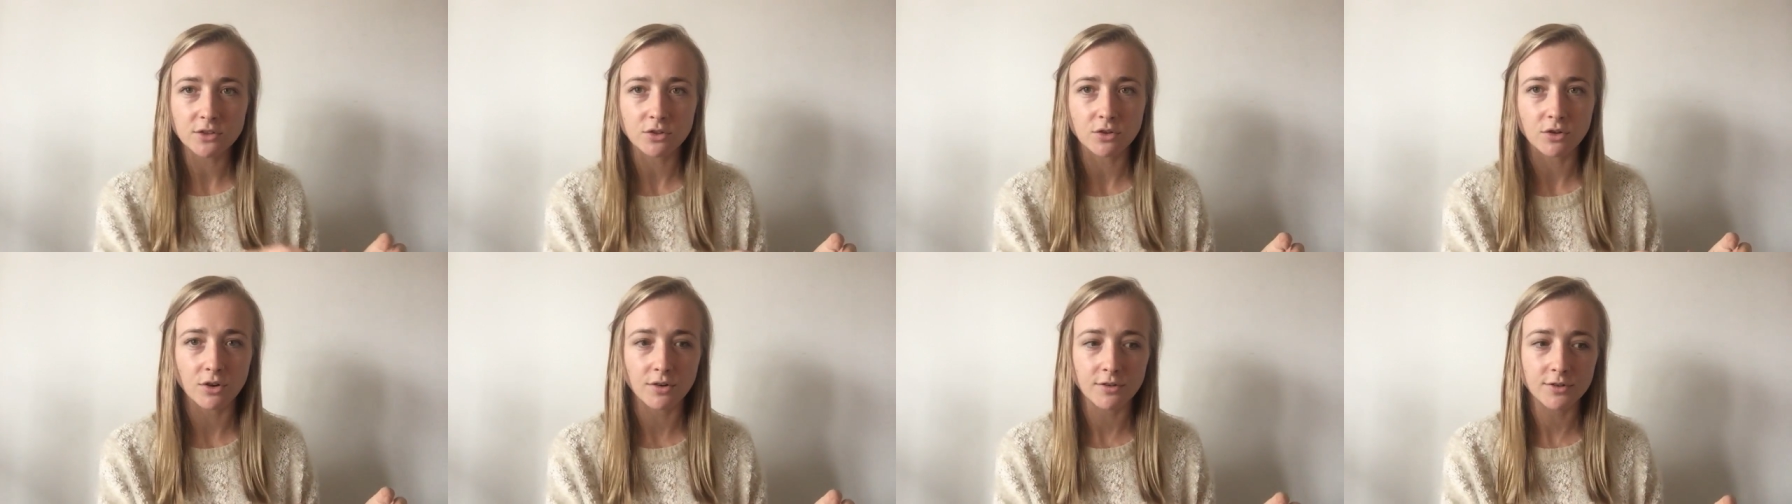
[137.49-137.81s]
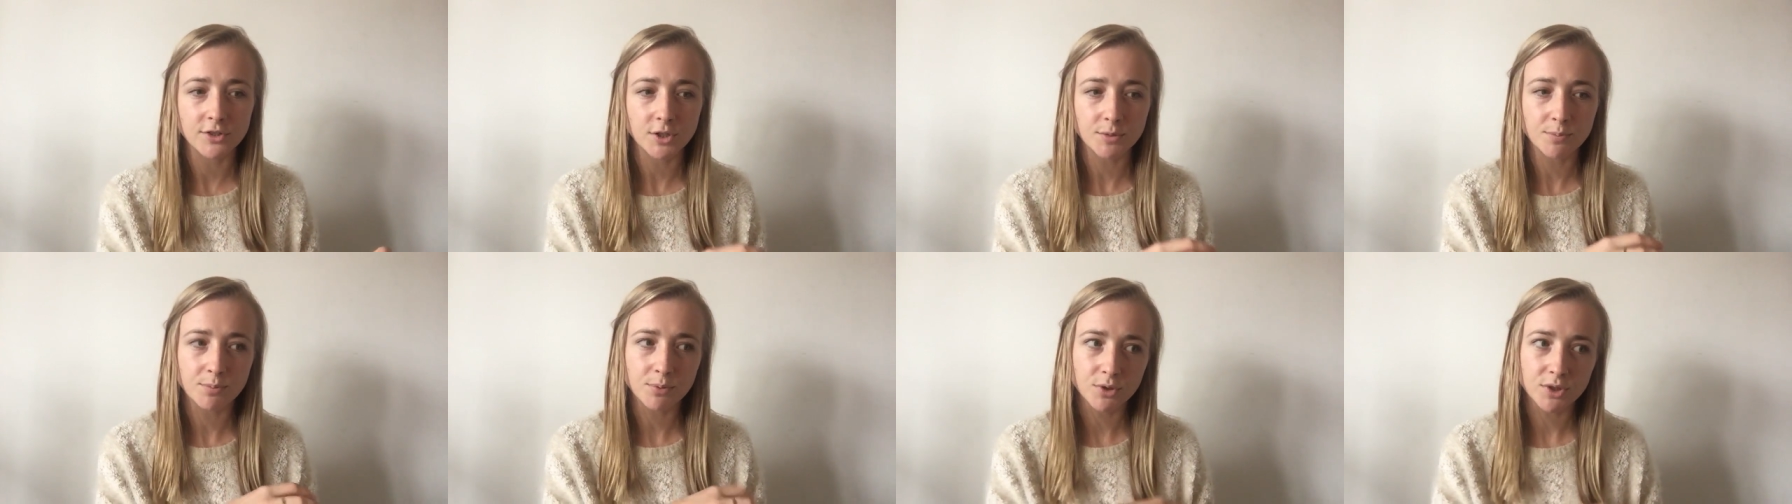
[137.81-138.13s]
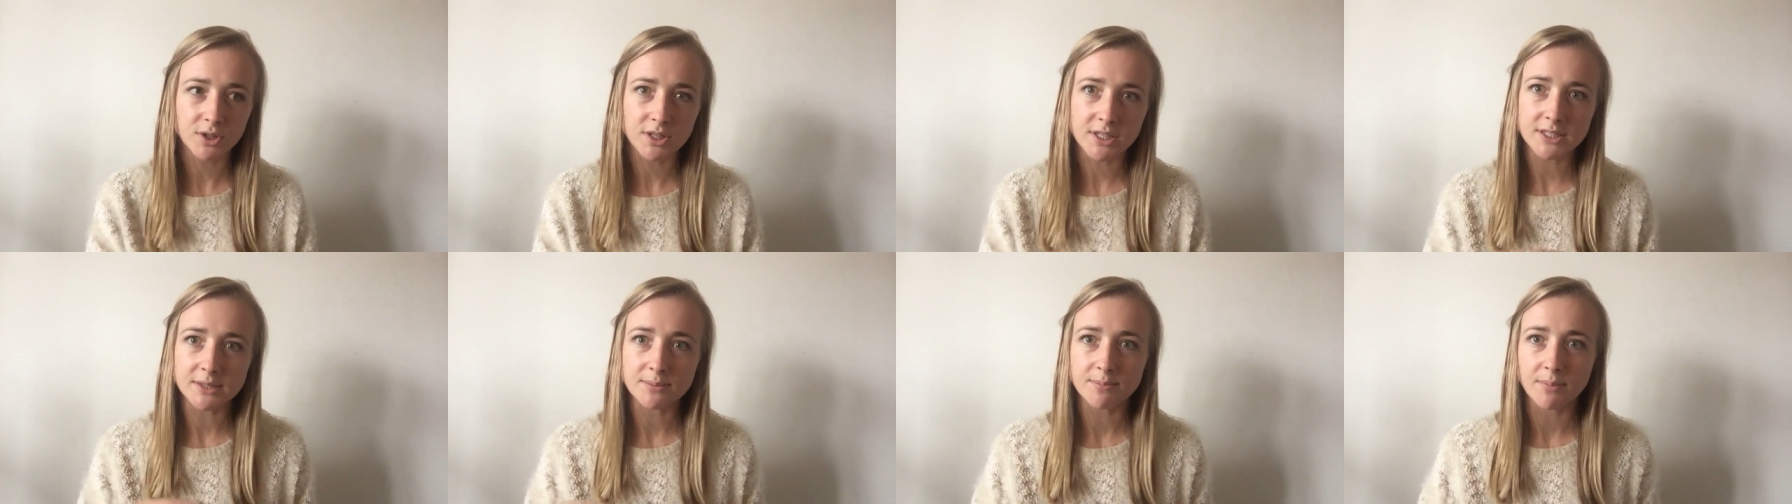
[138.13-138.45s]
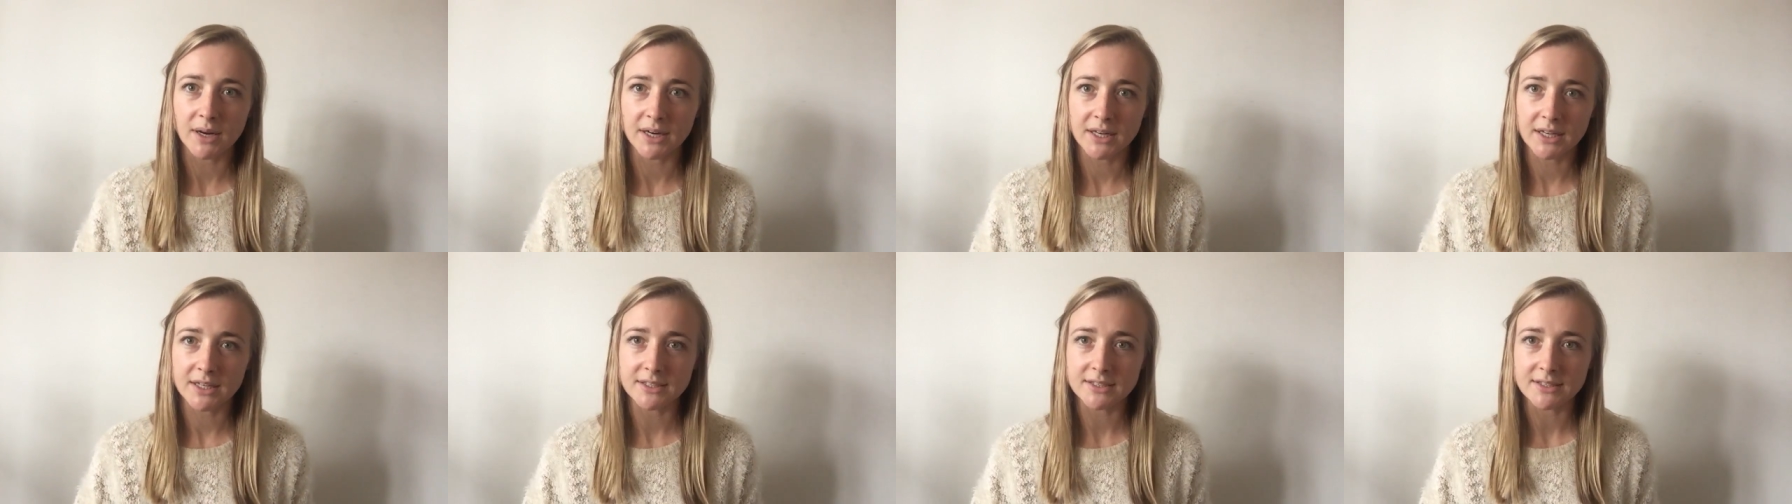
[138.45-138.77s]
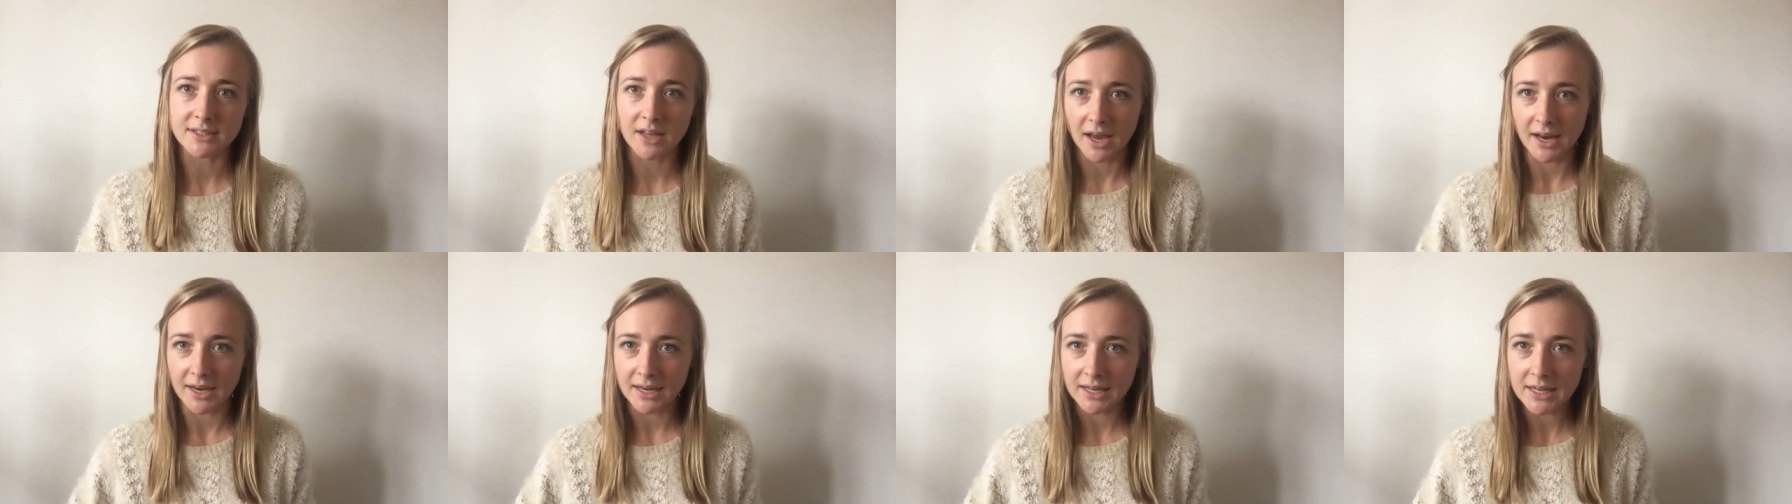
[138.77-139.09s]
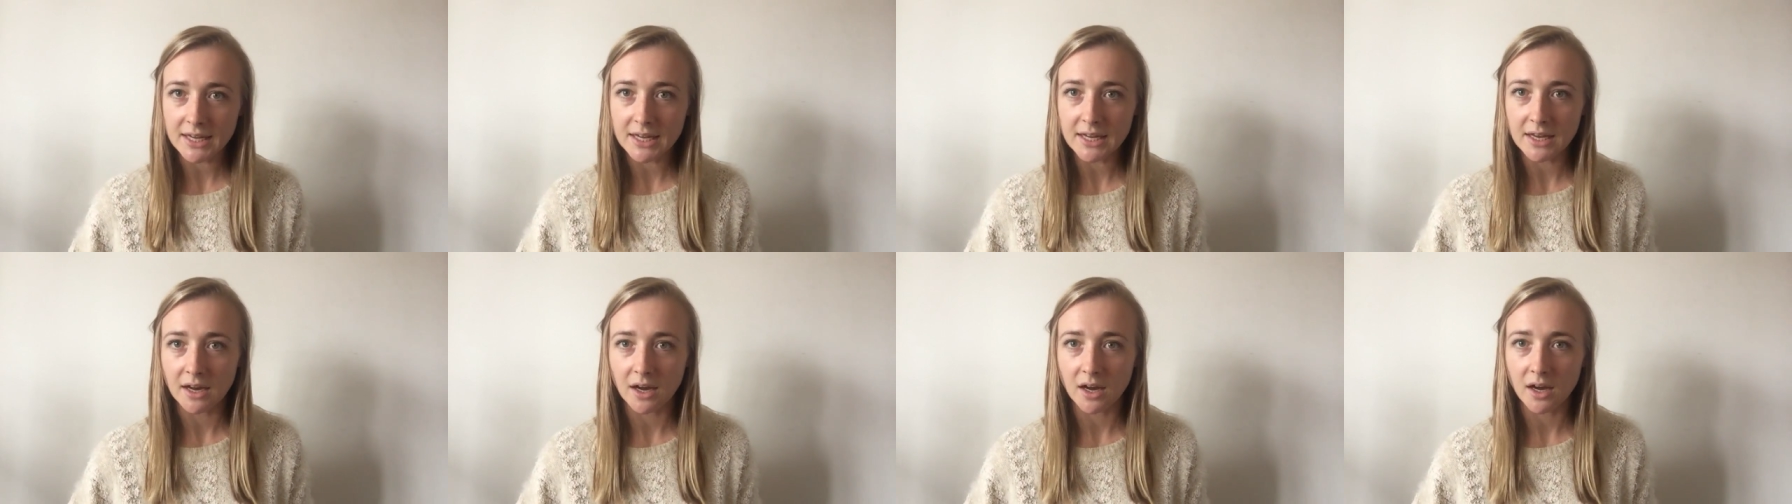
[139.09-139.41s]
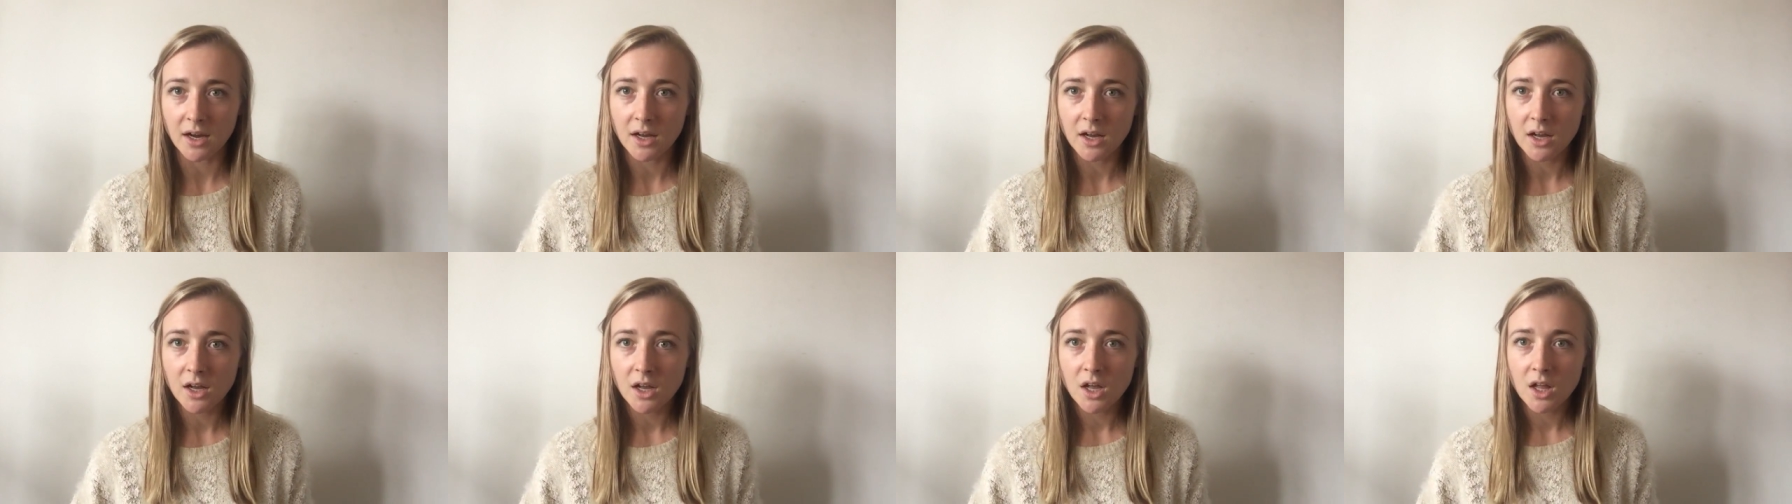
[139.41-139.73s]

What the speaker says: Or if she put this money aside here,